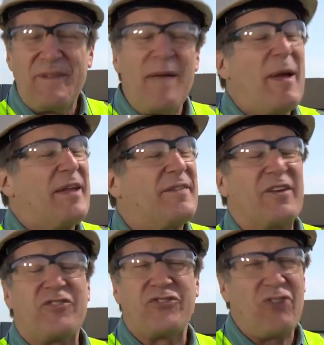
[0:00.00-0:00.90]
They make
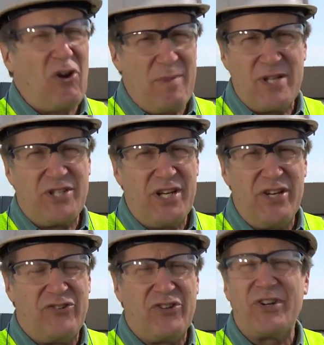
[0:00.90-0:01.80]
things so much
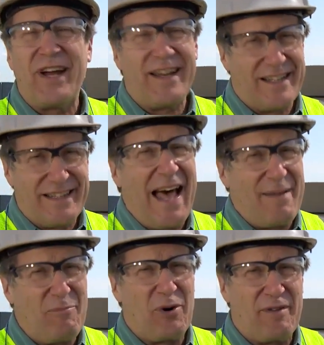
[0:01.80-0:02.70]
easier and a
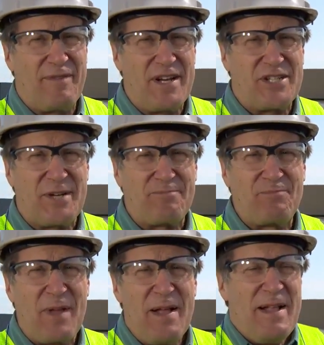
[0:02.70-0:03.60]
lot more efficient.
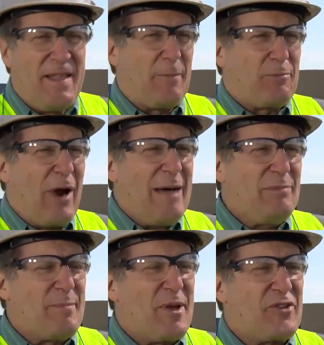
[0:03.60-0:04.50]
The
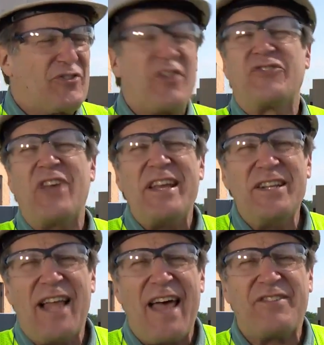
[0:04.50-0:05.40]
problem is the
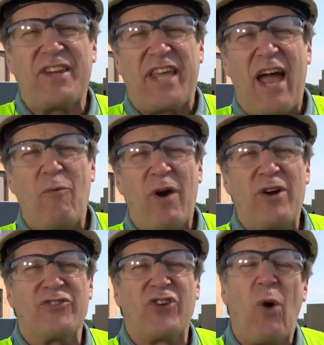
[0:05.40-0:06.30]
signal has to get
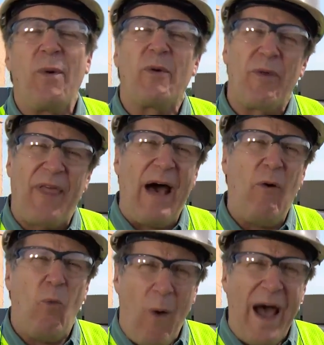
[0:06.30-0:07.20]
where it's going
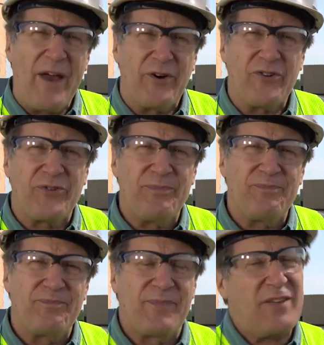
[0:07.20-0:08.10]
without wires.
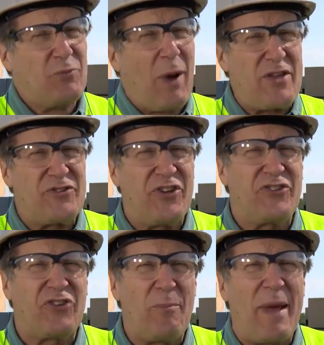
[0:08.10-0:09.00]
That's why you see
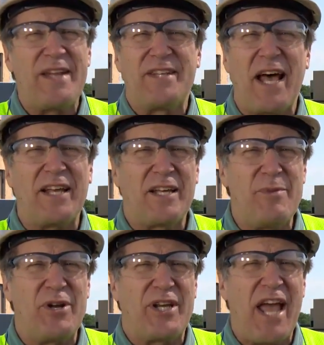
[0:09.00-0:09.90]
so many
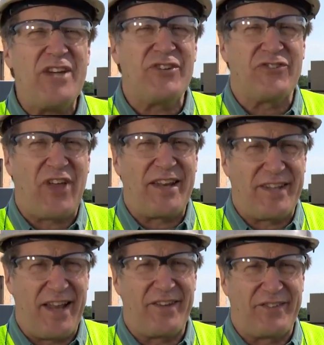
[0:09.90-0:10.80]
telecommunications
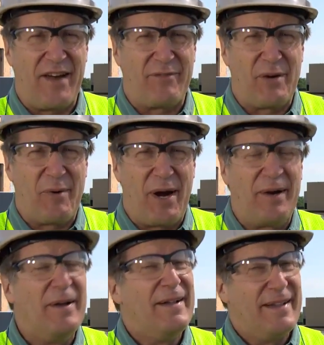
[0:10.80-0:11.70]
antennas everywhere.
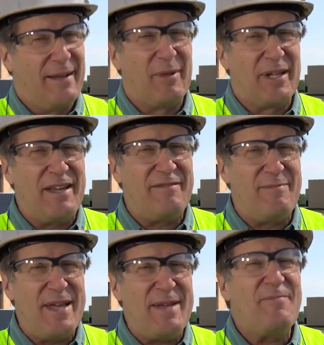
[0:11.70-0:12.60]
And believe
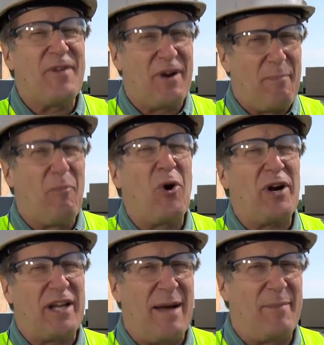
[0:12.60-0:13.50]
me, there are
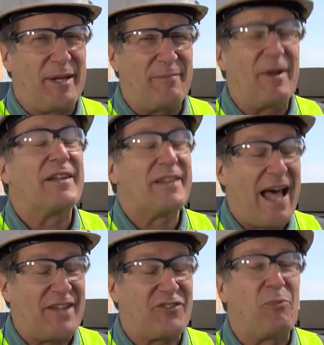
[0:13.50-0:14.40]
more coming,
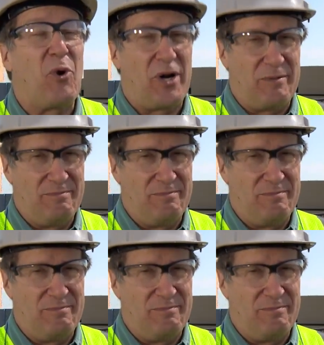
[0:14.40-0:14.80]
lots more.